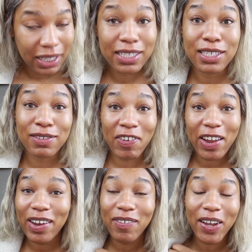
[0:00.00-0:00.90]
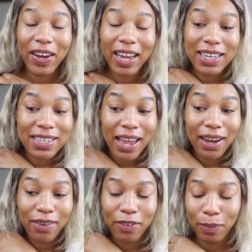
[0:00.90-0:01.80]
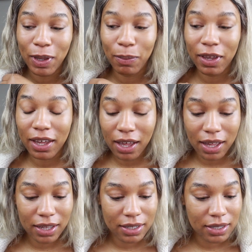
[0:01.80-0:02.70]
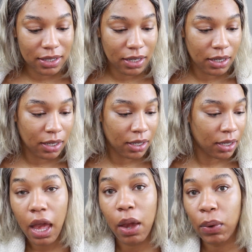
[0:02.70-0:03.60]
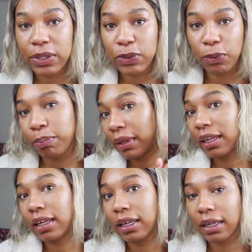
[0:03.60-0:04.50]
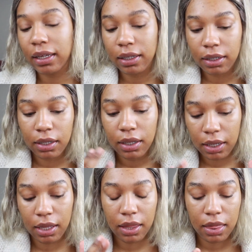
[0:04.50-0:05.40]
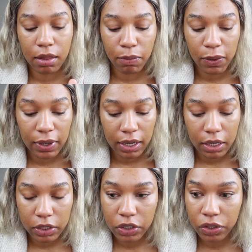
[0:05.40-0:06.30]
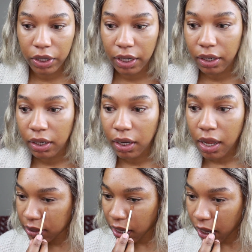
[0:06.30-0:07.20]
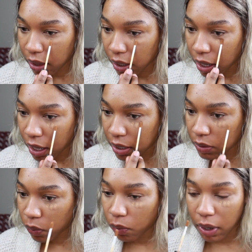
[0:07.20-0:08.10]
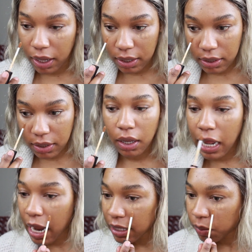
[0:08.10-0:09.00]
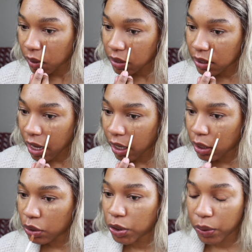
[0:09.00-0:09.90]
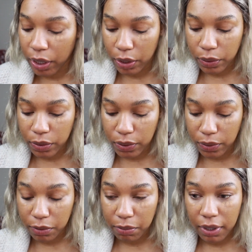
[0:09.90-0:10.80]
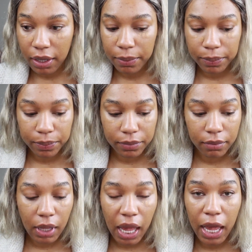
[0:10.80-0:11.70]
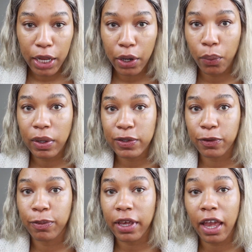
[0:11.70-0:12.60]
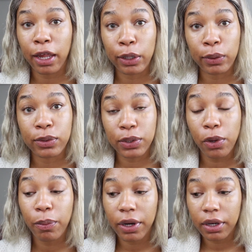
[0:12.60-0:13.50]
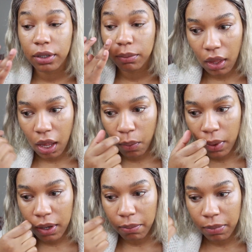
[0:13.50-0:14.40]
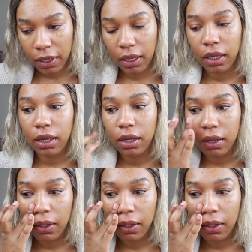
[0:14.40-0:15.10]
this is very, very exciting for me because I want to be in the beauty industry exactly as what, and as much as I enjoy YouTube, I don't want to be a YouTuber. I want to be